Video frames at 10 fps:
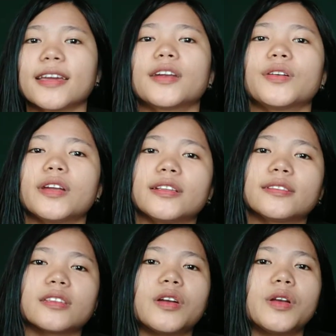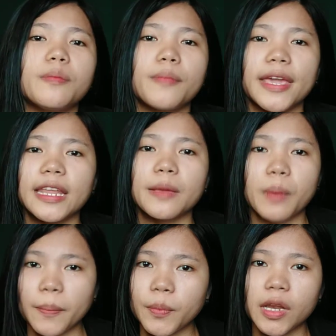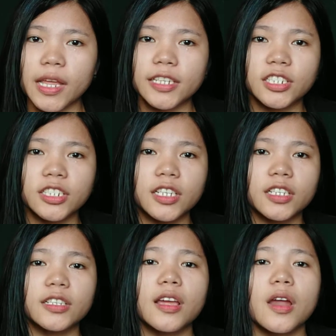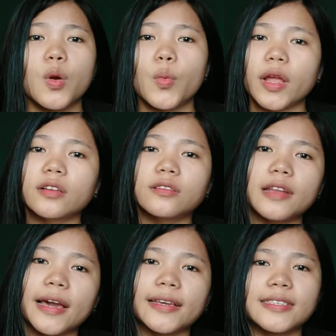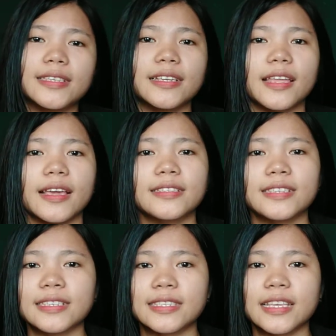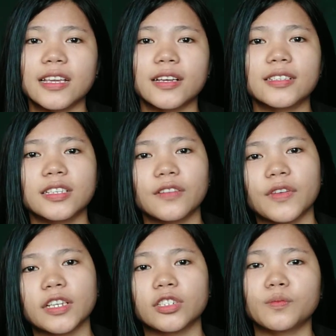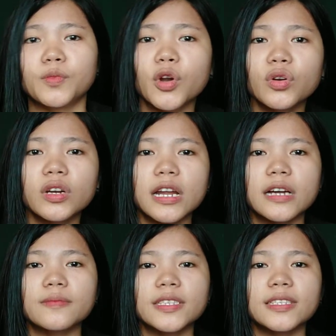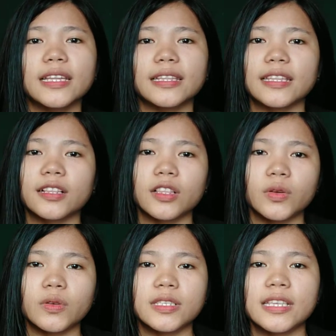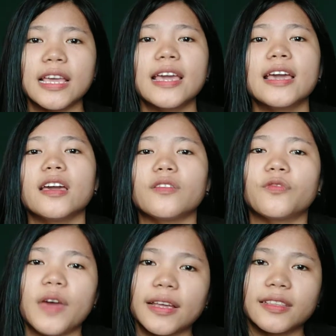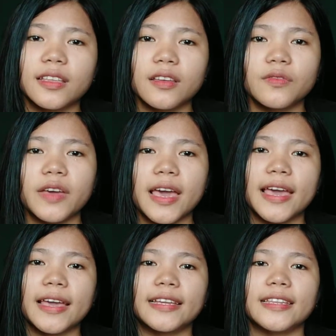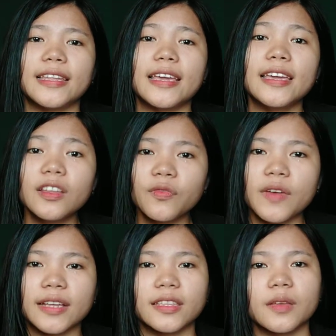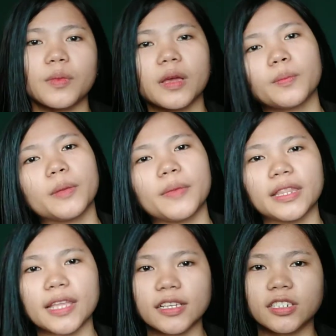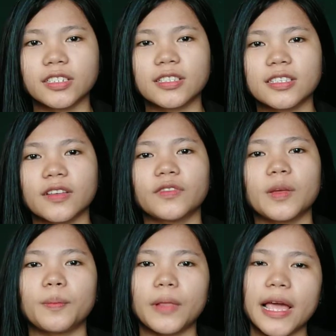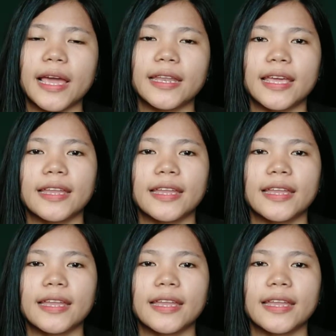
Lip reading: current remaining population, recognizing the existing conservation programs that includes effective and ineffective implementations of the plan